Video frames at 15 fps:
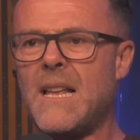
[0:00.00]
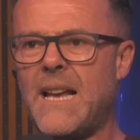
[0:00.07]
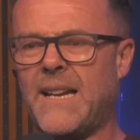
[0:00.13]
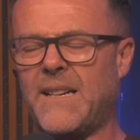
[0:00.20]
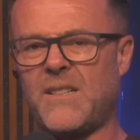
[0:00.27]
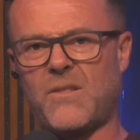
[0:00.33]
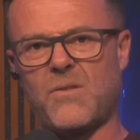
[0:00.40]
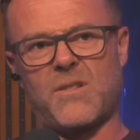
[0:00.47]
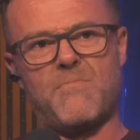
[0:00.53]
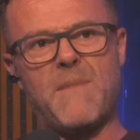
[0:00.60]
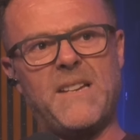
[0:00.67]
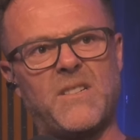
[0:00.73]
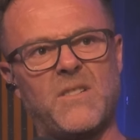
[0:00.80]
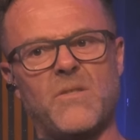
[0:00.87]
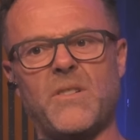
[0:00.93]
and it's just
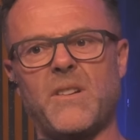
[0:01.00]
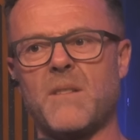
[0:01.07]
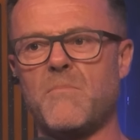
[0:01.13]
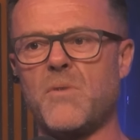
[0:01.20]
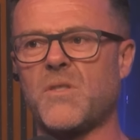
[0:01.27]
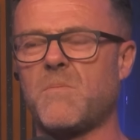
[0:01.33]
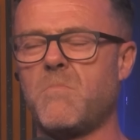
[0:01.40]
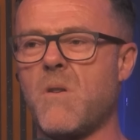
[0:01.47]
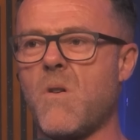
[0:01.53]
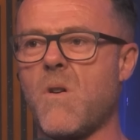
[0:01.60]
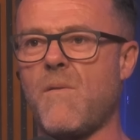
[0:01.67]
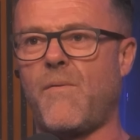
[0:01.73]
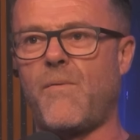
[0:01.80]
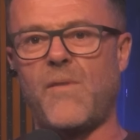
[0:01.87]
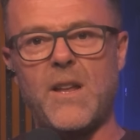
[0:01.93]
made United a much more
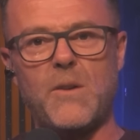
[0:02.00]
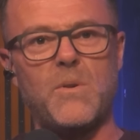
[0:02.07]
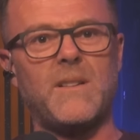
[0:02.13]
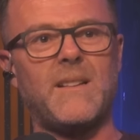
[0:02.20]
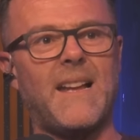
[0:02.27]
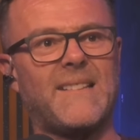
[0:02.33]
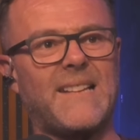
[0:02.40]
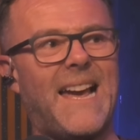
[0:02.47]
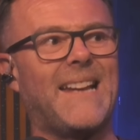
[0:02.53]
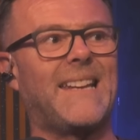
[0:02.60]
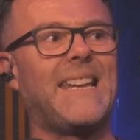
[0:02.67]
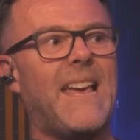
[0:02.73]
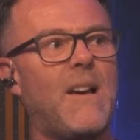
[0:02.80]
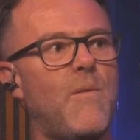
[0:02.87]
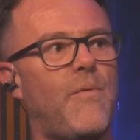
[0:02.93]
fluid
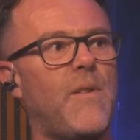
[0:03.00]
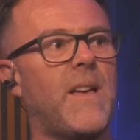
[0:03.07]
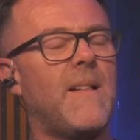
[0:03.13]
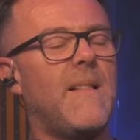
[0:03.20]
attacking outfit.